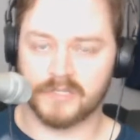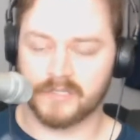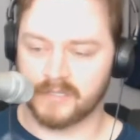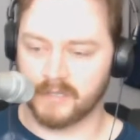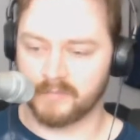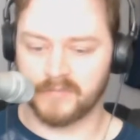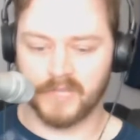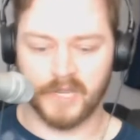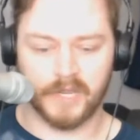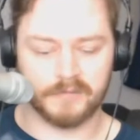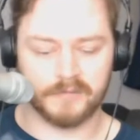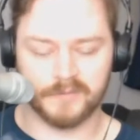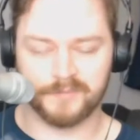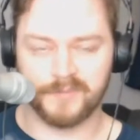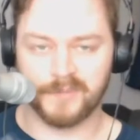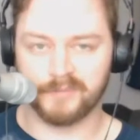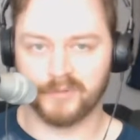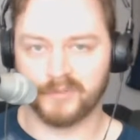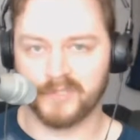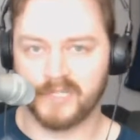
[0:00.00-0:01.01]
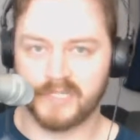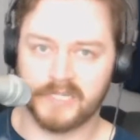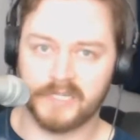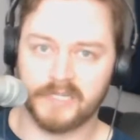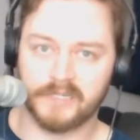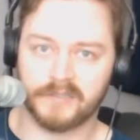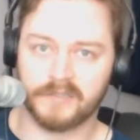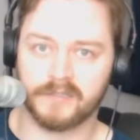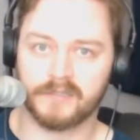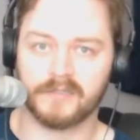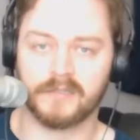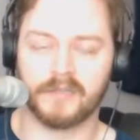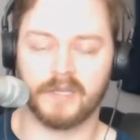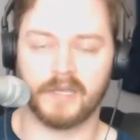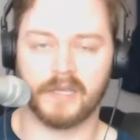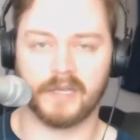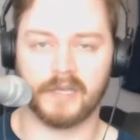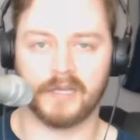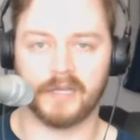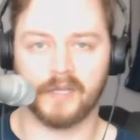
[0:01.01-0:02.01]
And sometimes people need
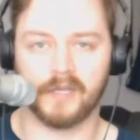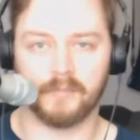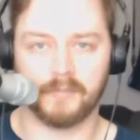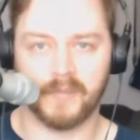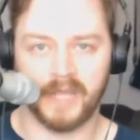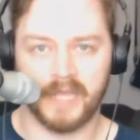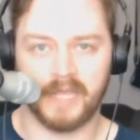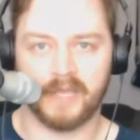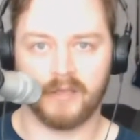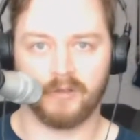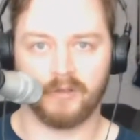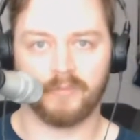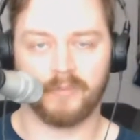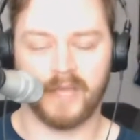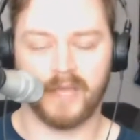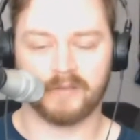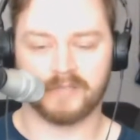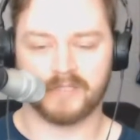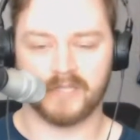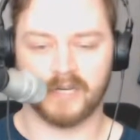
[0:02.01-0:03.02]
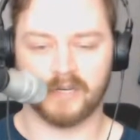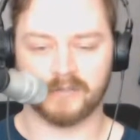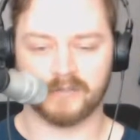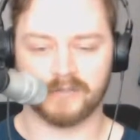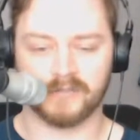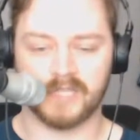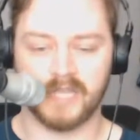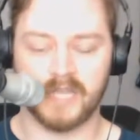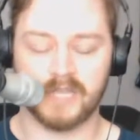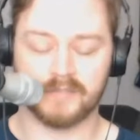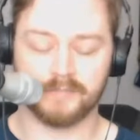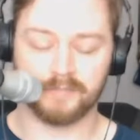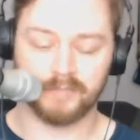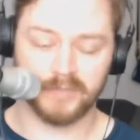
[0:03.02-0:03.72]
my help outside of those days.